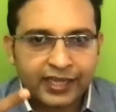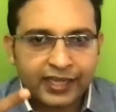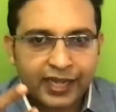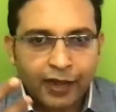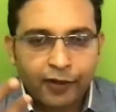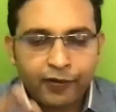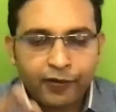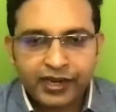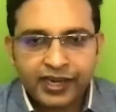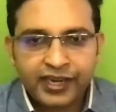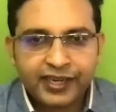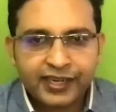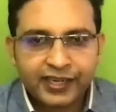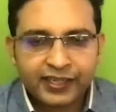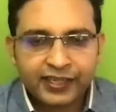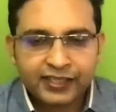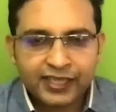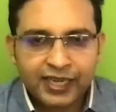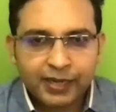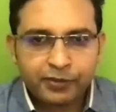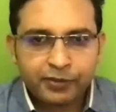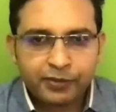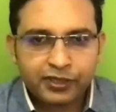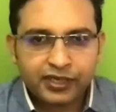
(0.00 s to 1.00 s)
our NEET
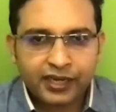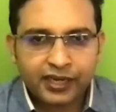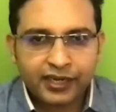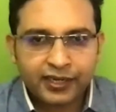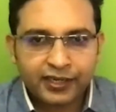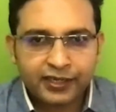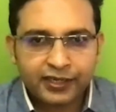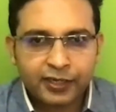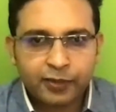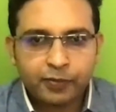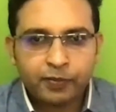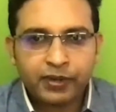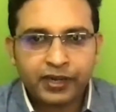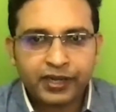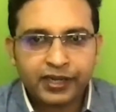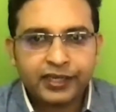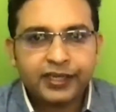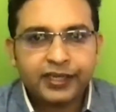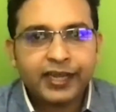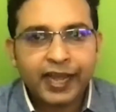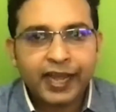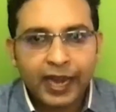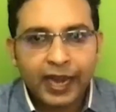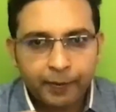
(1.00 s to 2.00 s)
exam is conducted
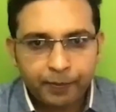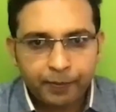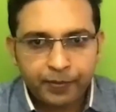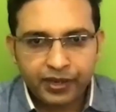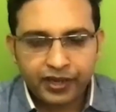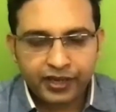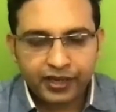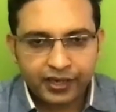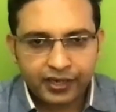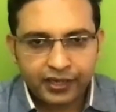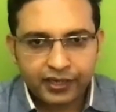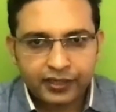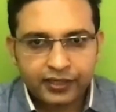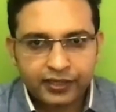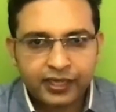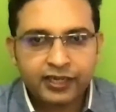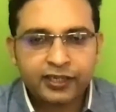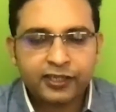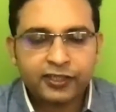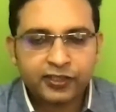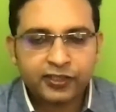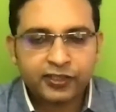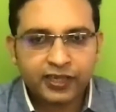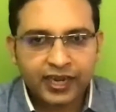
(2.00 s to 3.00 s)
by NBE,
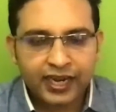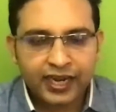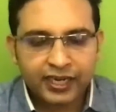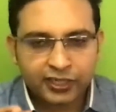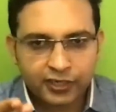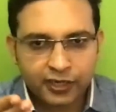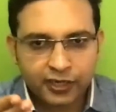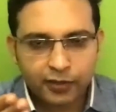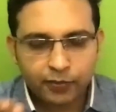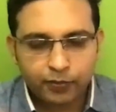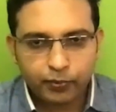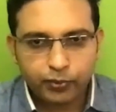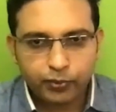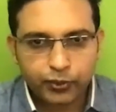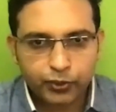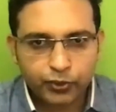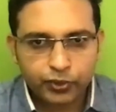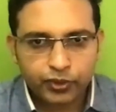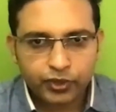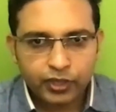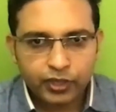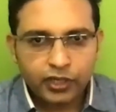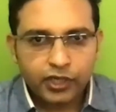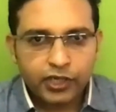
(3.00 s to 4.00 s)
that is the national
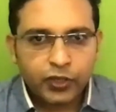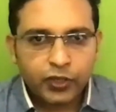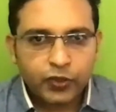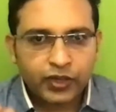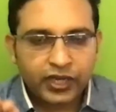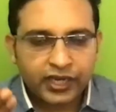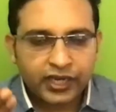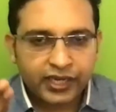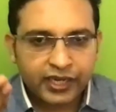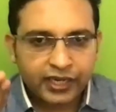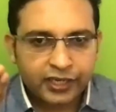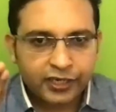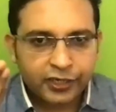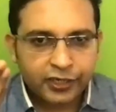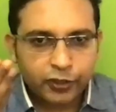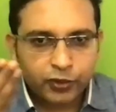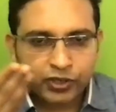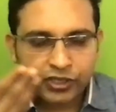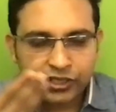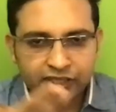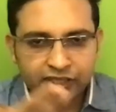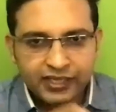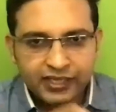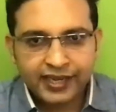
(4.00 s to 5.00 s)
board. You can get into
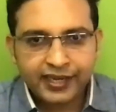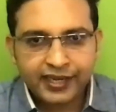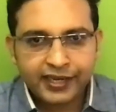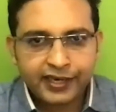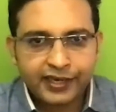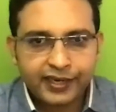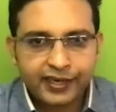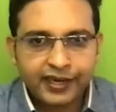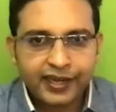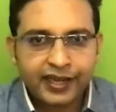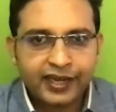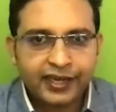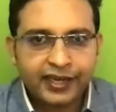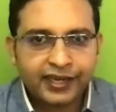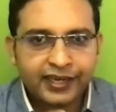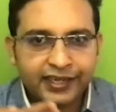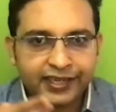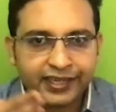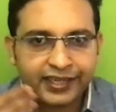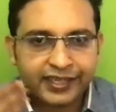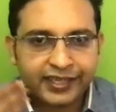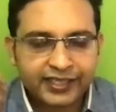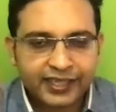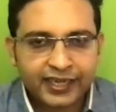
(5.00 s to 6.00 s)
the site and
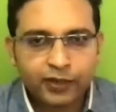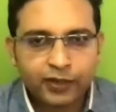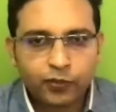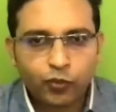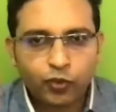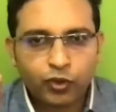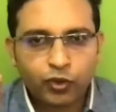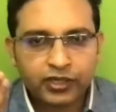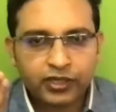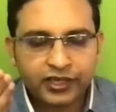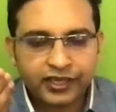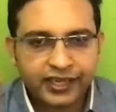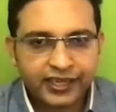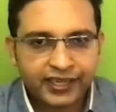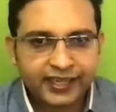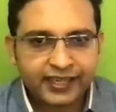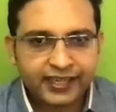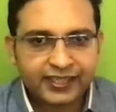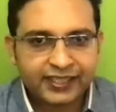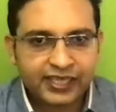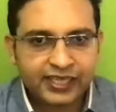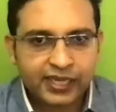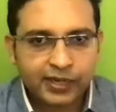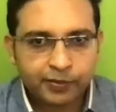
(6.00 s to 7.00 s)
check what the NEET
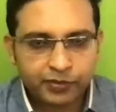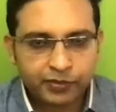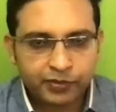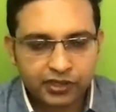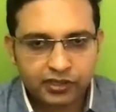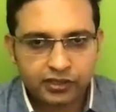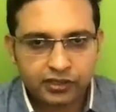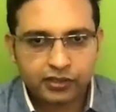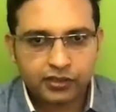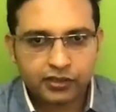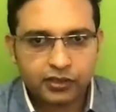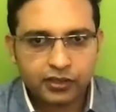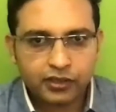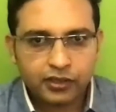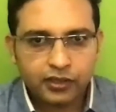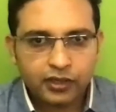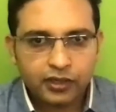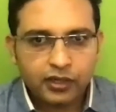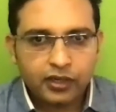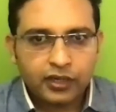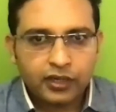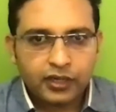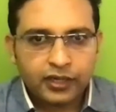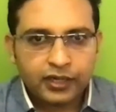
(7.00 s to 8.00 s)
exam is.
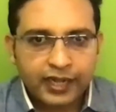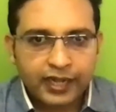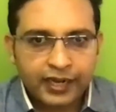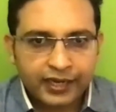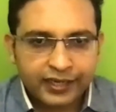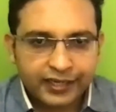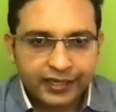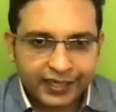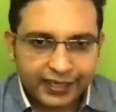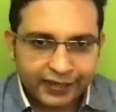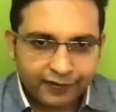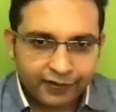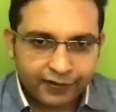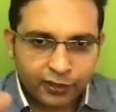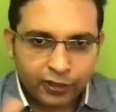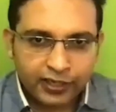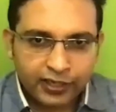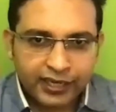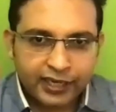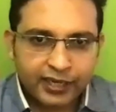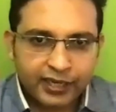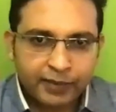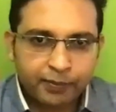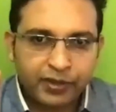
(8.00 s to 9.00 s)
And you'll
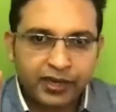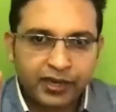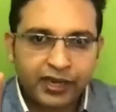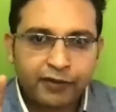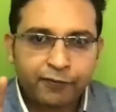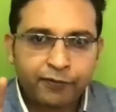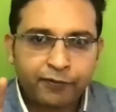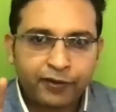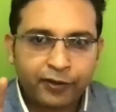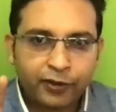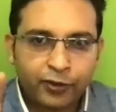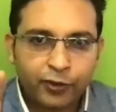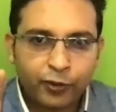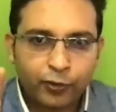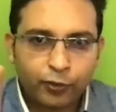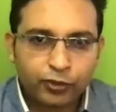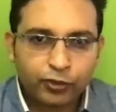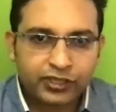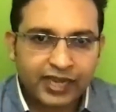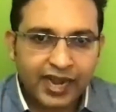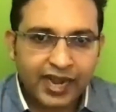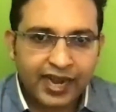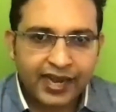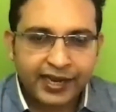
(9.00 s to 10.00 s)
get a brief,
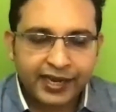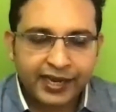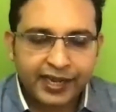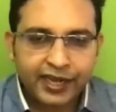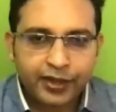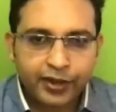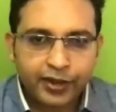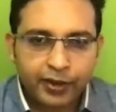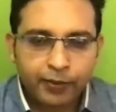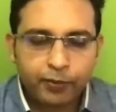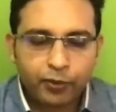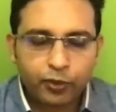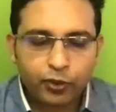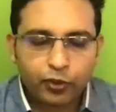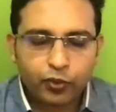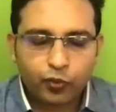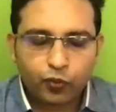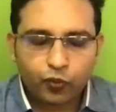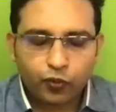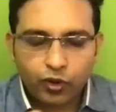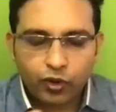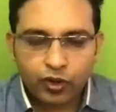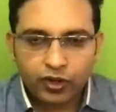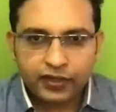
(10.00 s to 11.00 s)
gross idea about
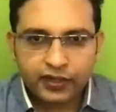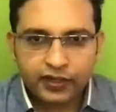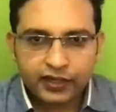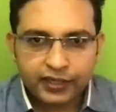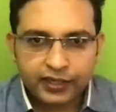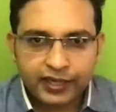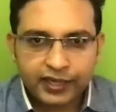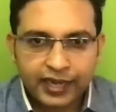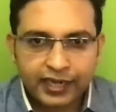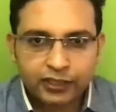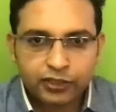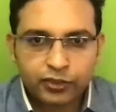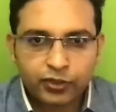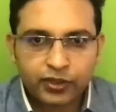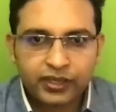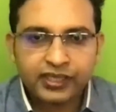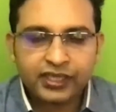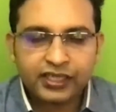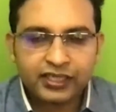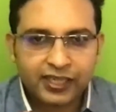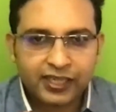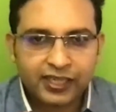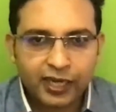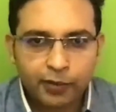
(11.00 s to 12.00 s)
what actually
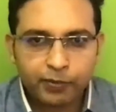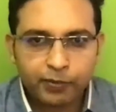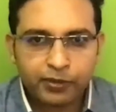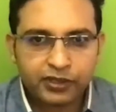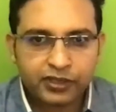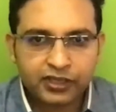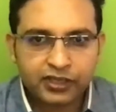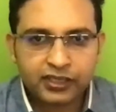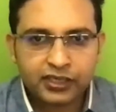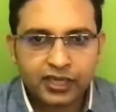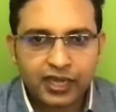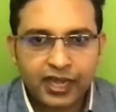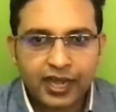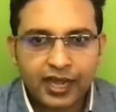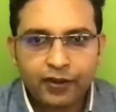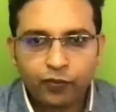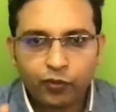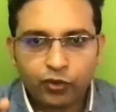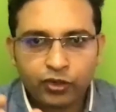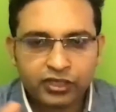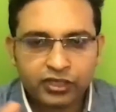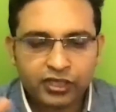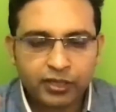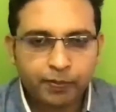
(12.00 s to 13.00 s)
the syllabus is and
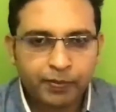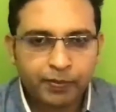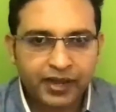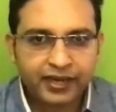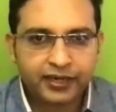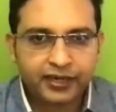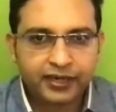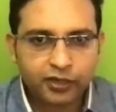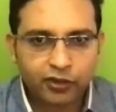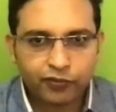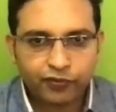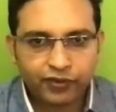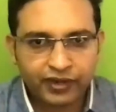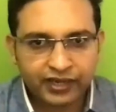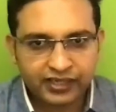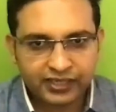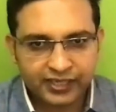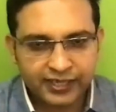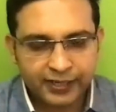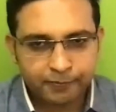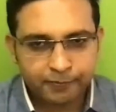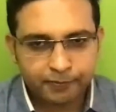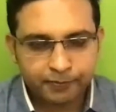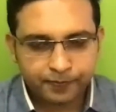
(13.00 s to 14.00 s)
what is the pattern of
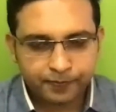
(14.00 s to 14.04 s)
exam.